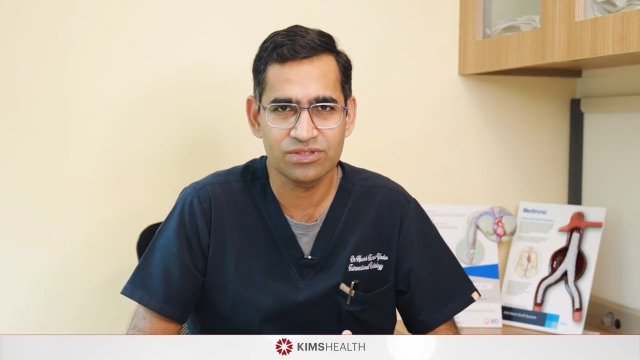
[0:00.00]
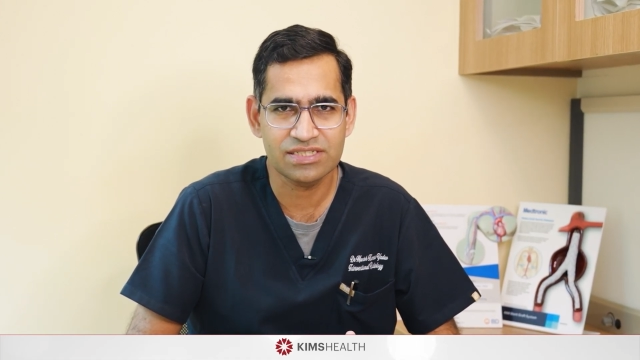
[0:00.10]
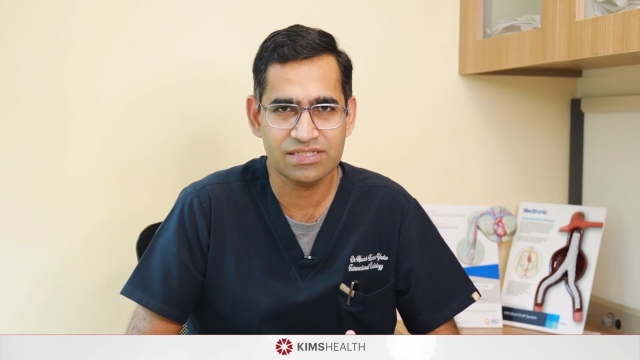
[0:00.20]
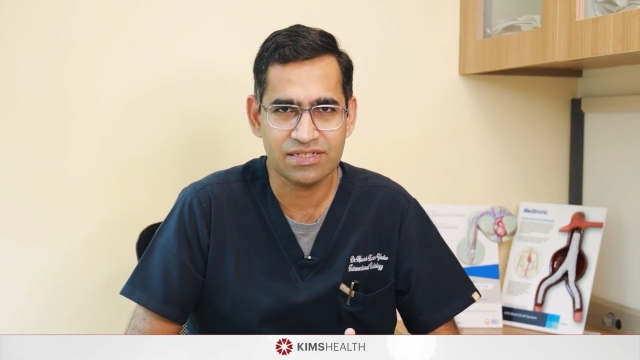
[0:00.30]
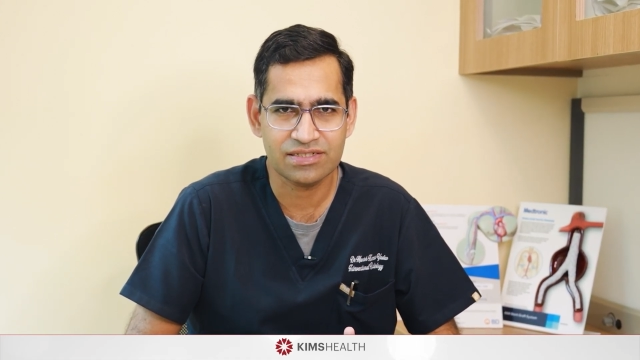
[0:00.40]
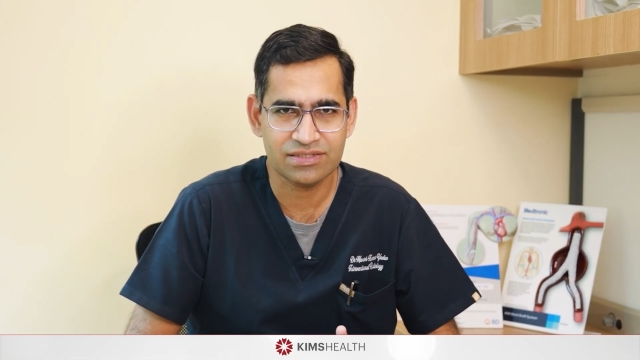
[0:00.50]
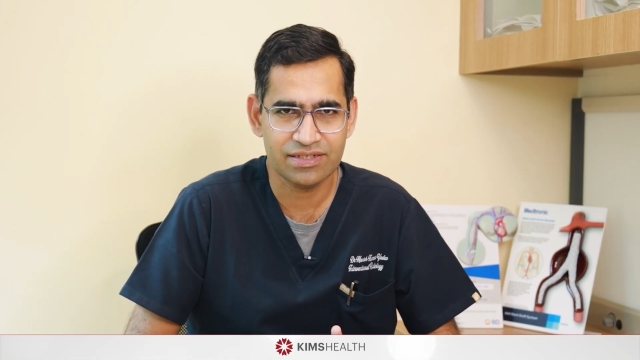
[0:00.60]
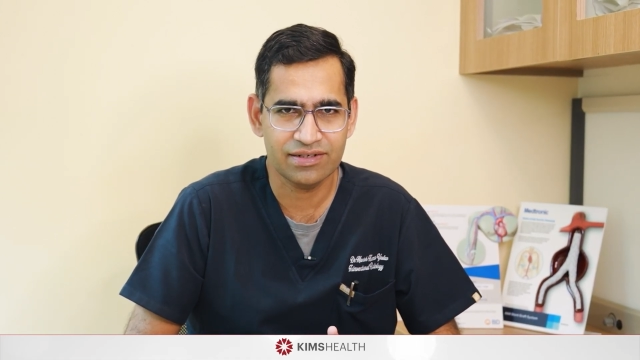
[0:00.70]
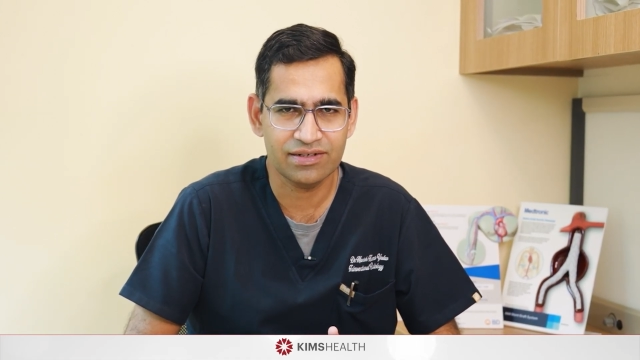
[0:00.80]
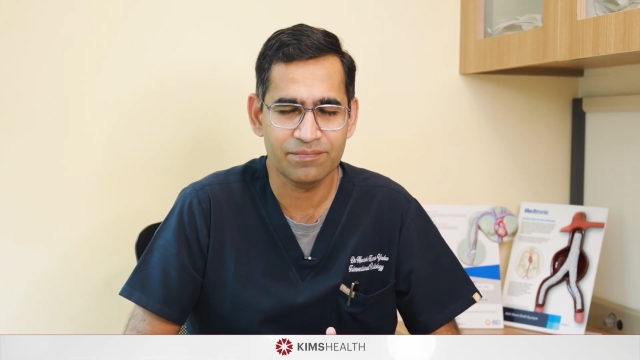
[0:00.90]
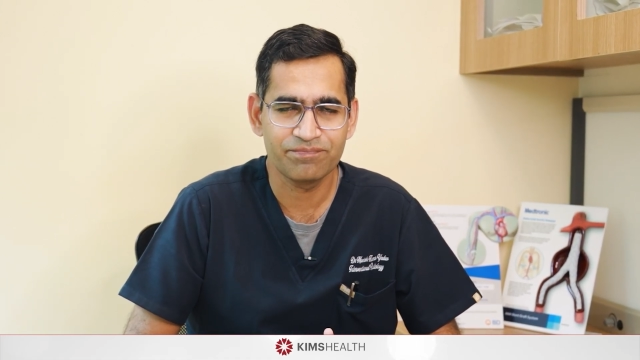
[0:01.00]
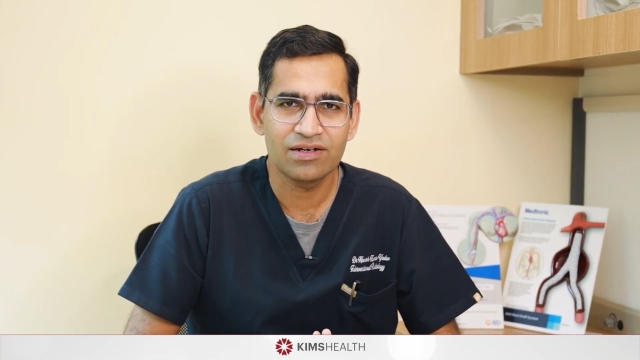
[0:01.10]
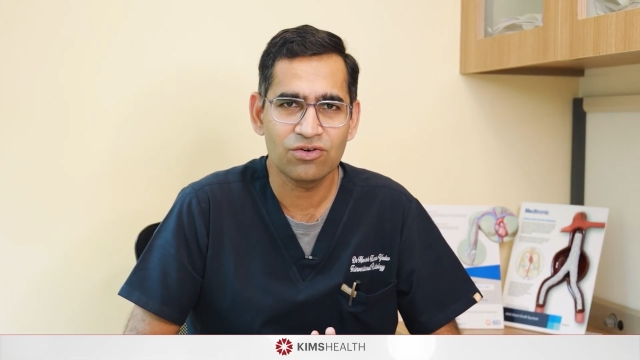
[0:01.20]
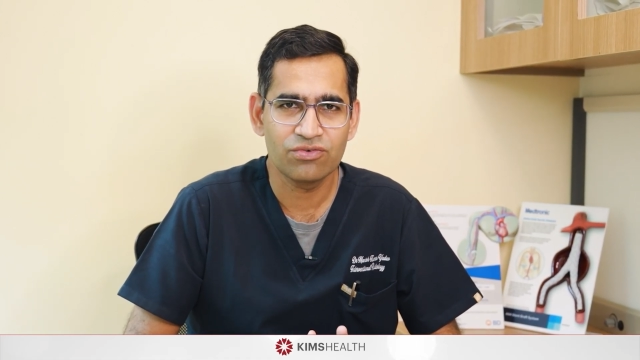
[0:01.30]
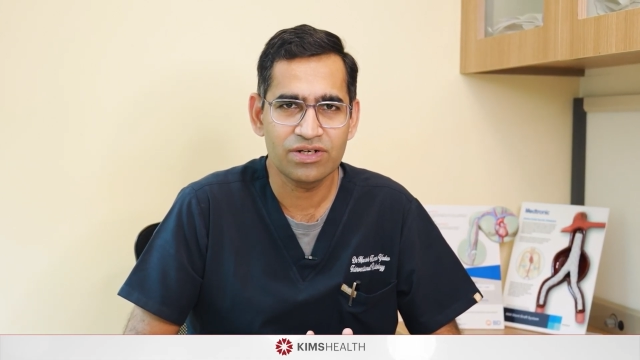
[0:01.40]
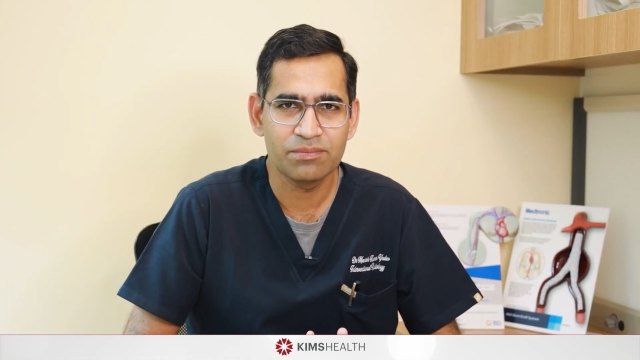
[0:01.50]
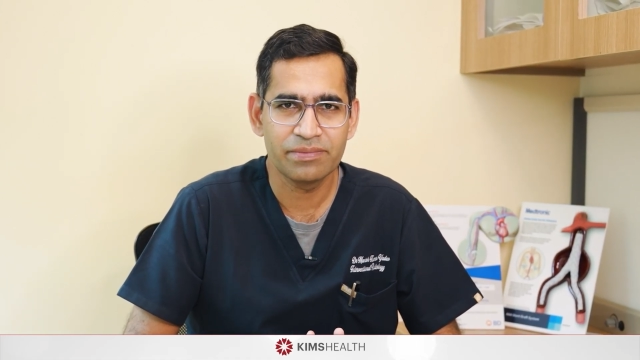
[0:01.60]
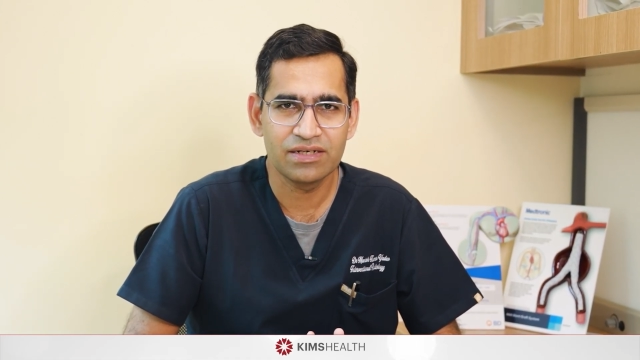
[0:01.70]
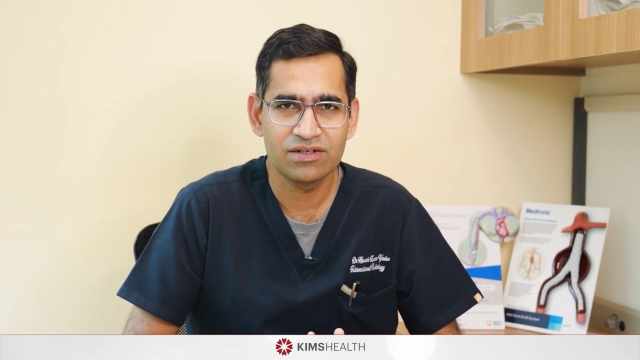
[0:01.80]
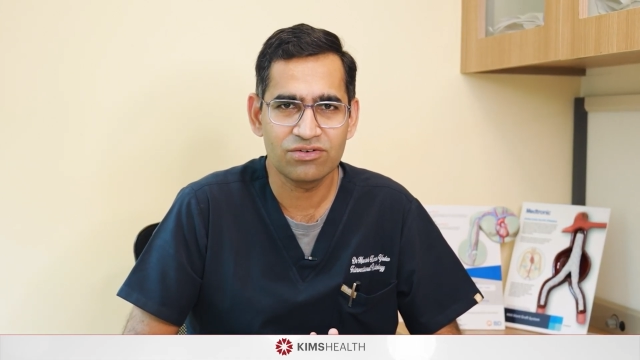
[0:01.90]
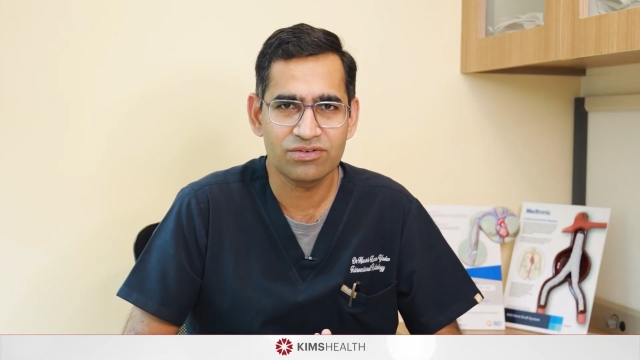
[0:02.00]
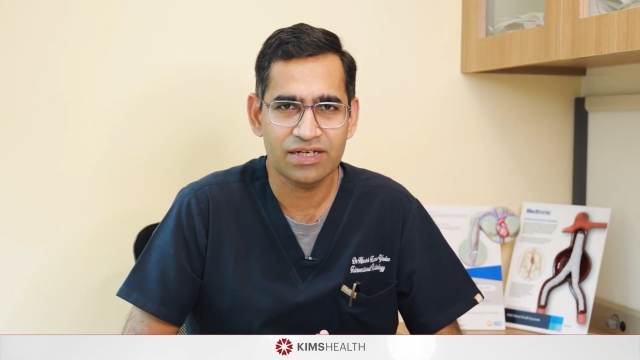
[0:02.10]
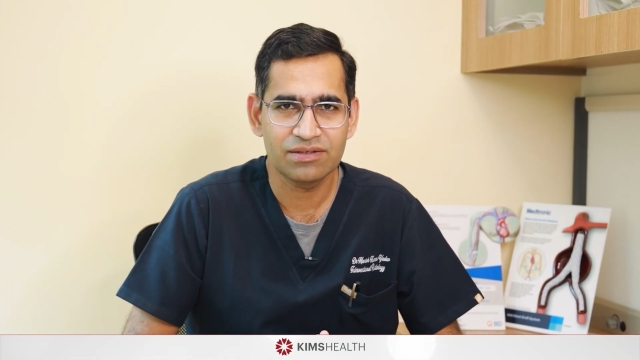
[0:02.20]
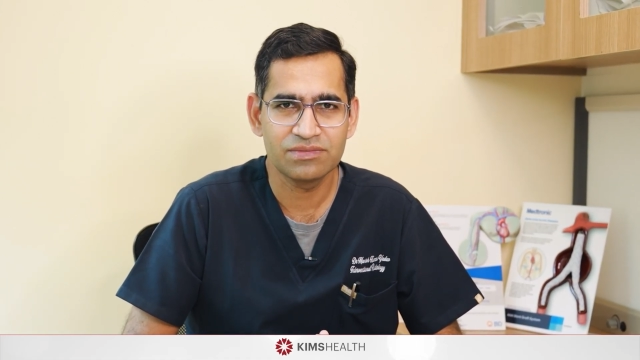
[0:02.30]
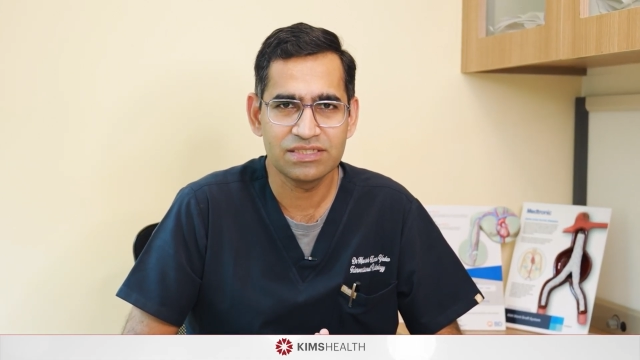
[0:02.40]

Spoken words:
the stent. And over a period of time,